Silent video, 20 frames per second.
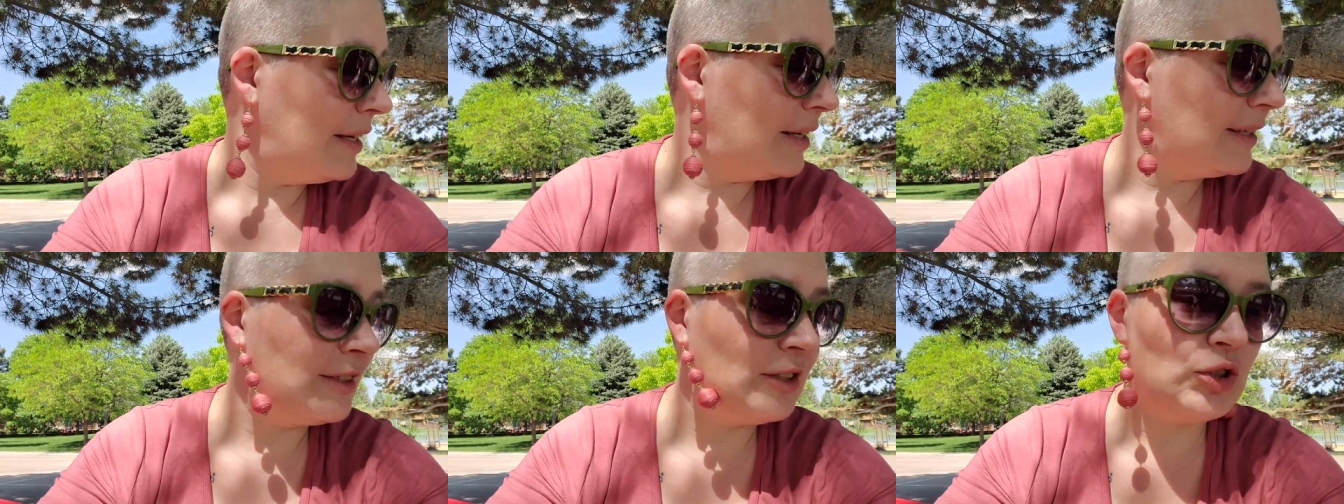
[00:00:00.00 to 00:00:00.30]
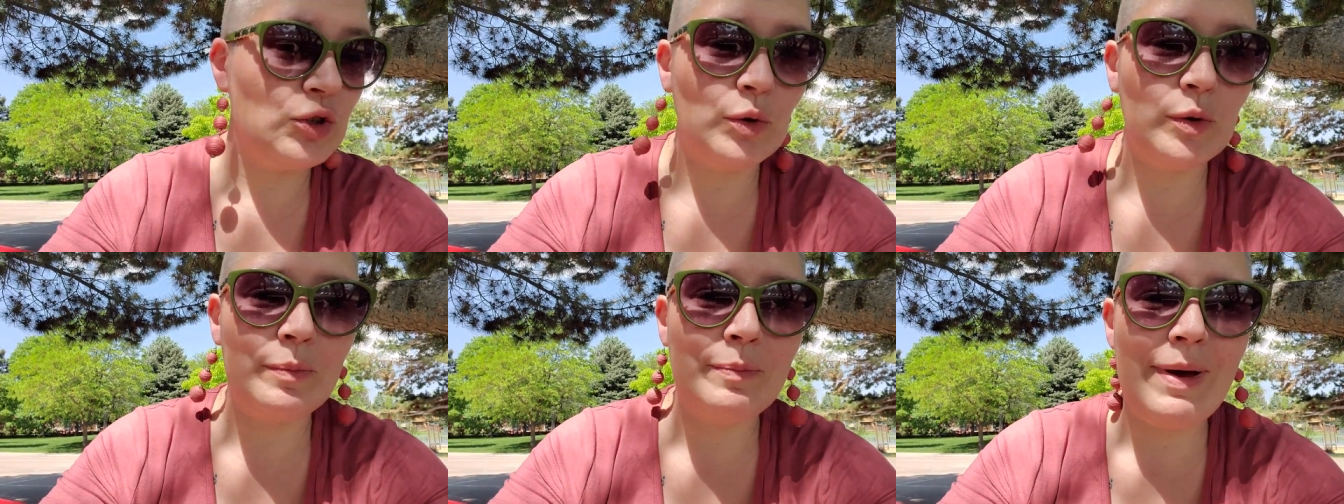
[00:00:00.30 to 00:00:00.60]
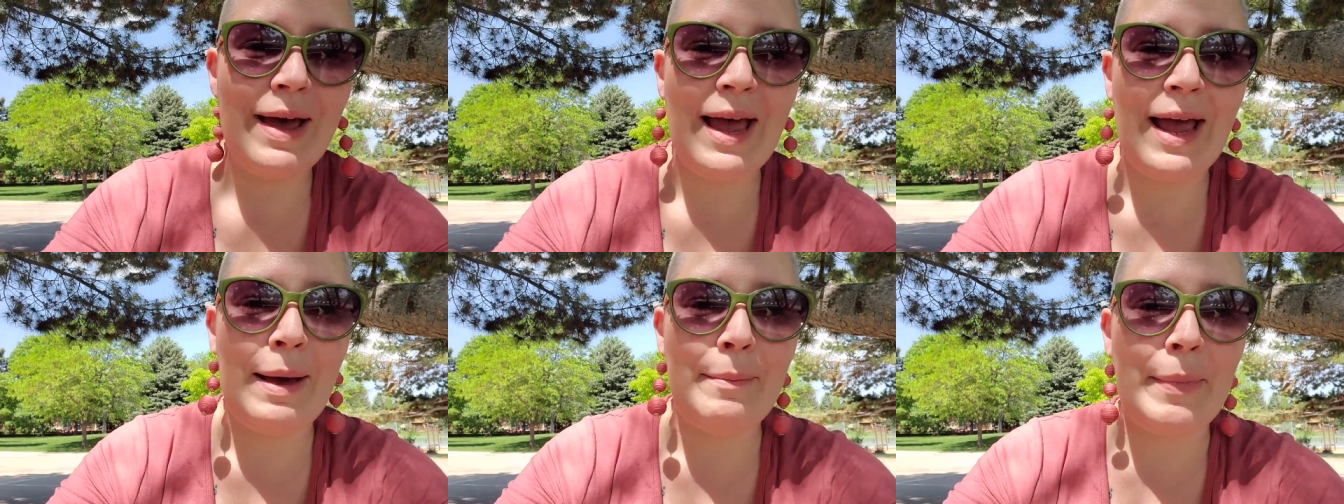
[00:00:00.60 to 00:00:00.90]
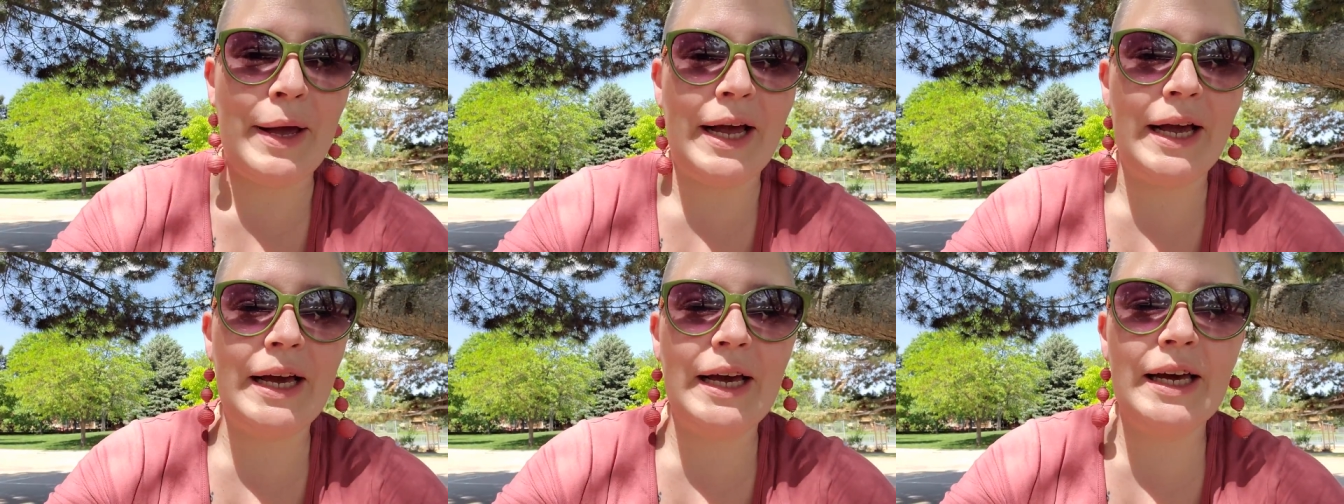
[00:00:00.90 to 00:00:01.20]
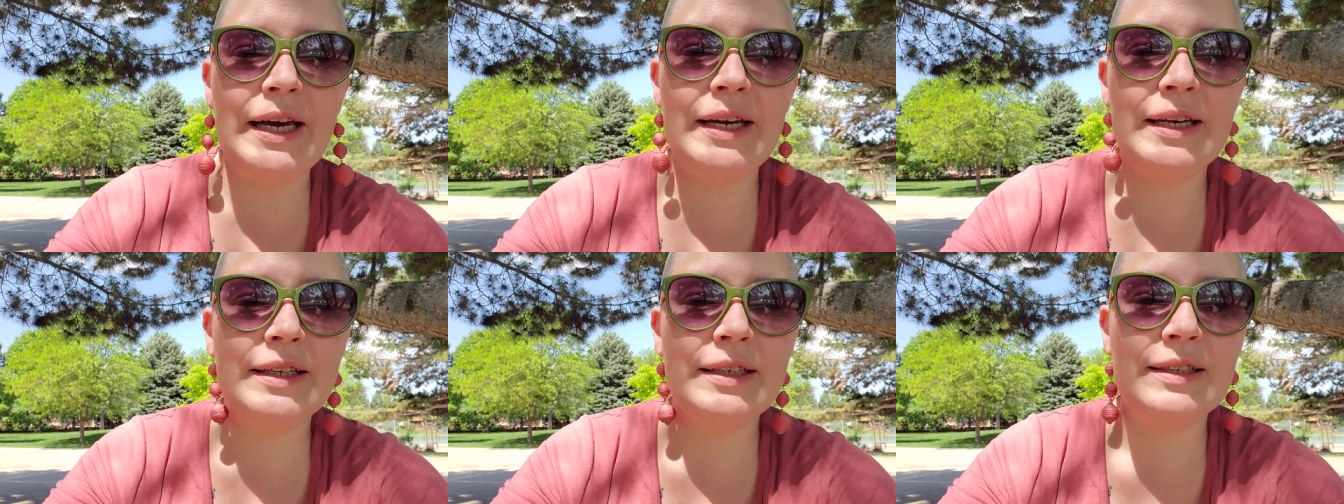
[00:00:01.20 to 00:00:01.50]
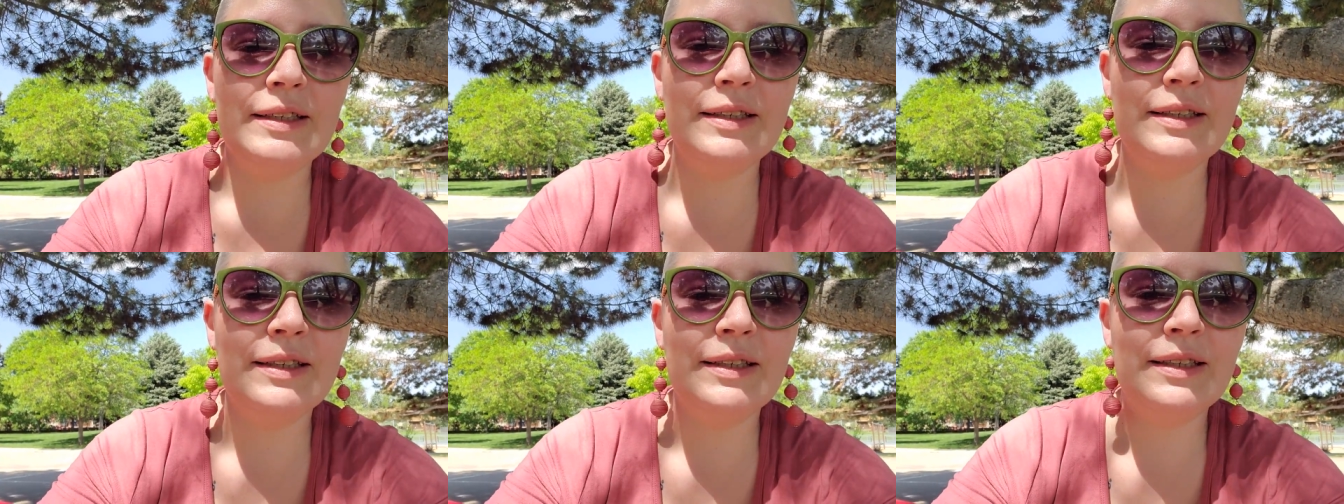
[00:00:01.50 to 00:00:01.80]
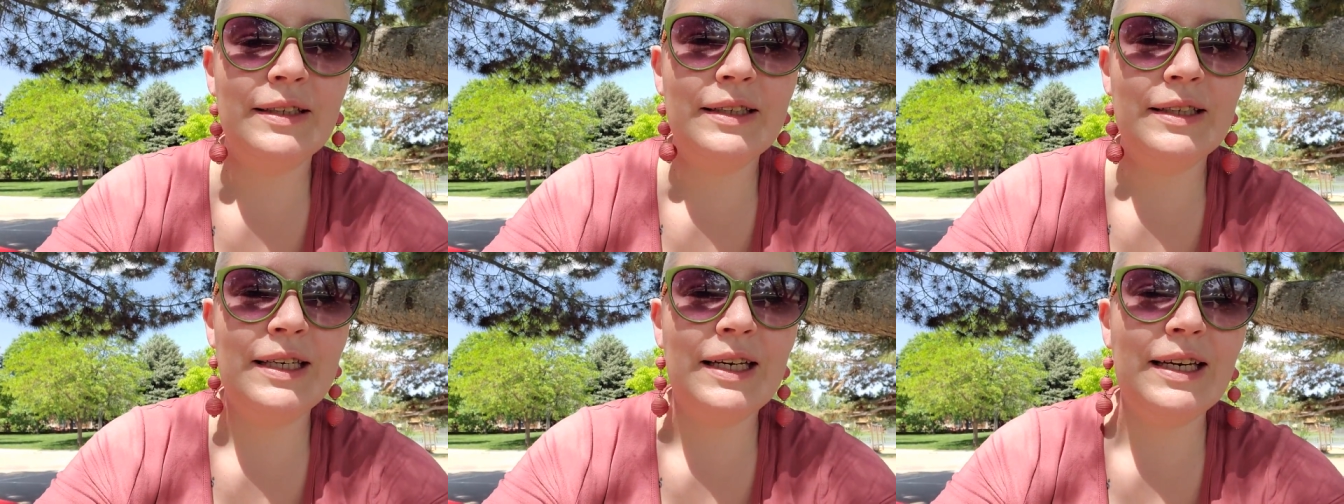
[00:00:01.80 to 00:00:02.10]
Enjoying my hammock.
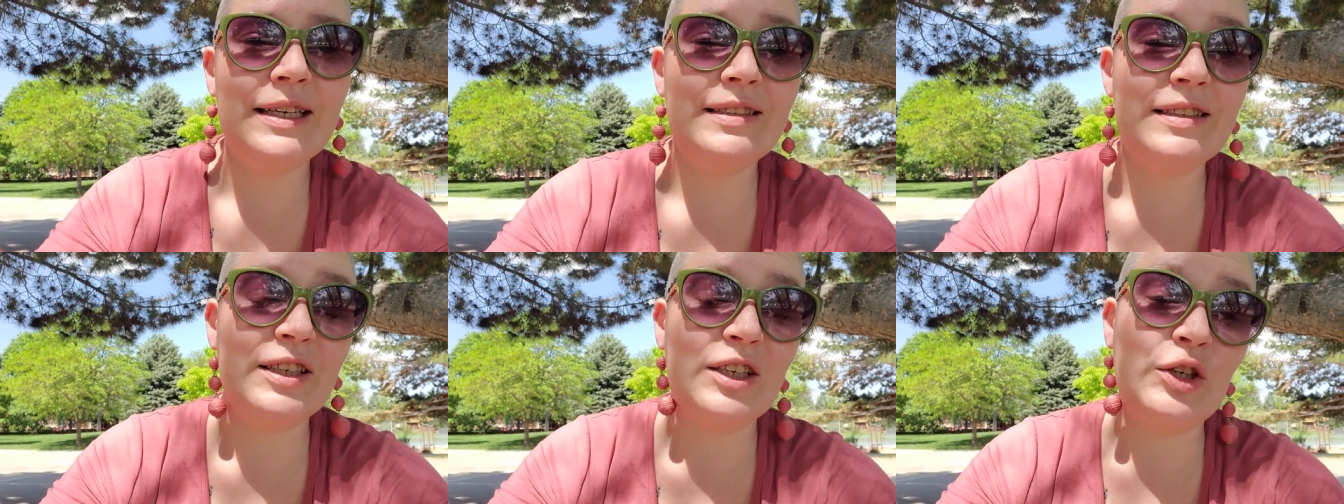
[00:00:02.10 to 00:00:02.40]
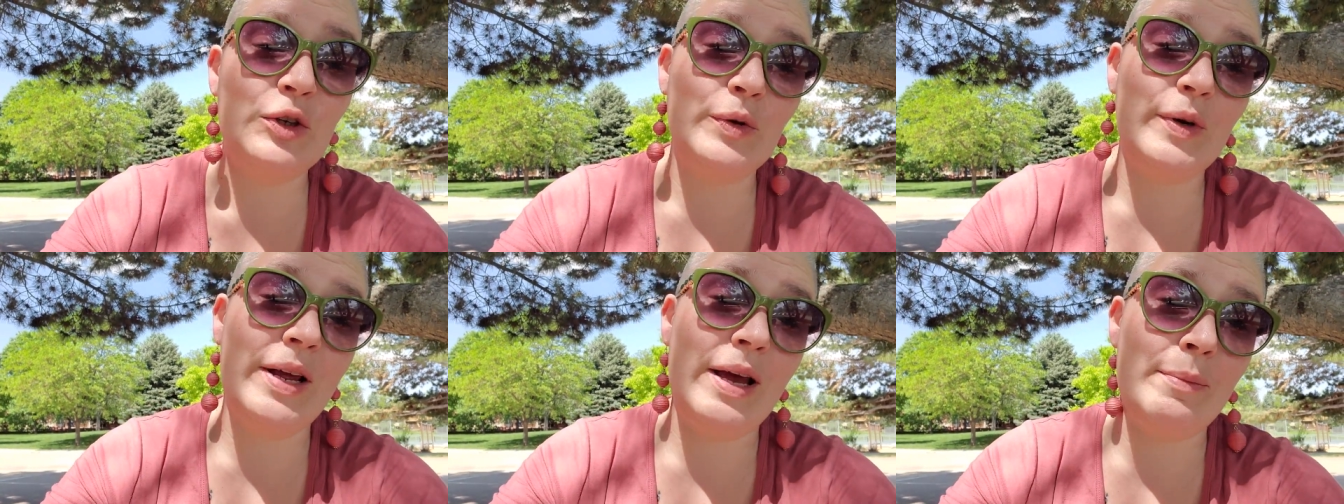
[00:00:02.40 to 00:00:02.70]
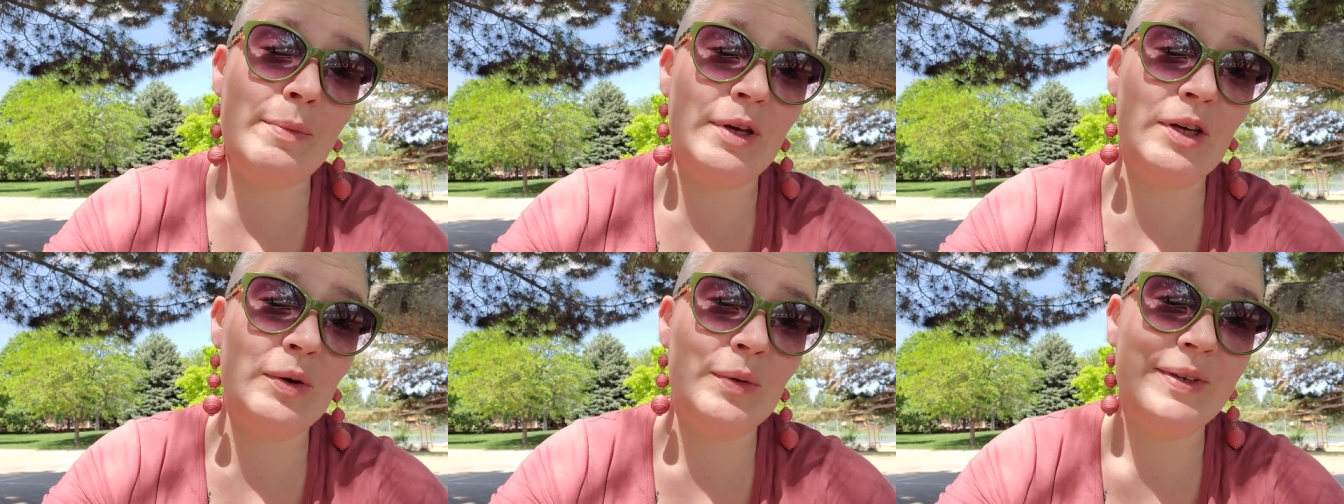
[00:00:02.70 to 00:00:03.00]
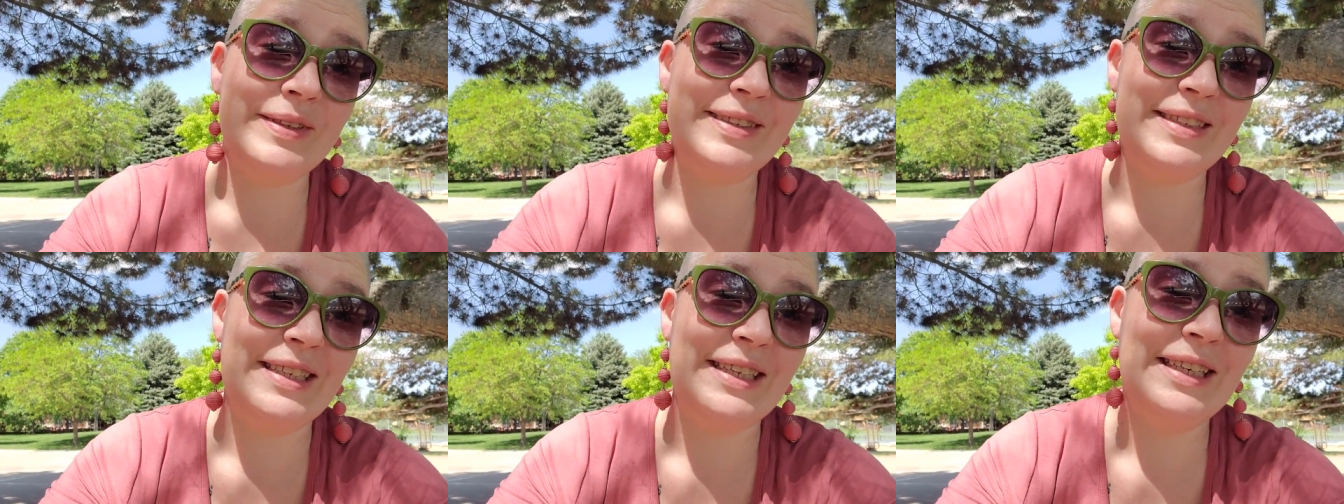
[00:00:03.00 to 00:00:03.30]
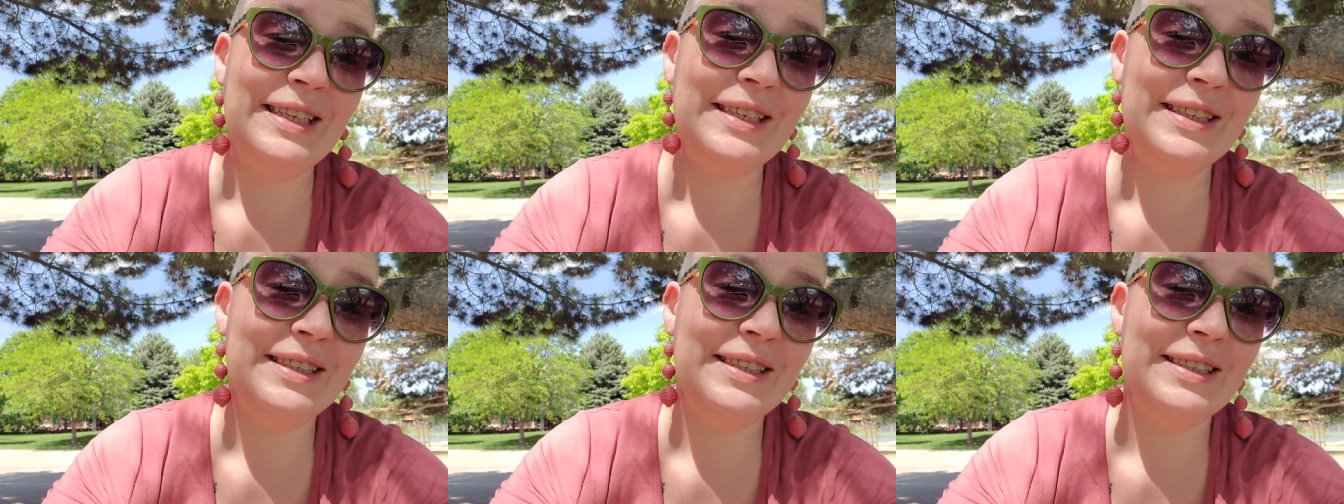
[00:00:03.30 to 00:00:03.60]
It's a cute hammock, you want see?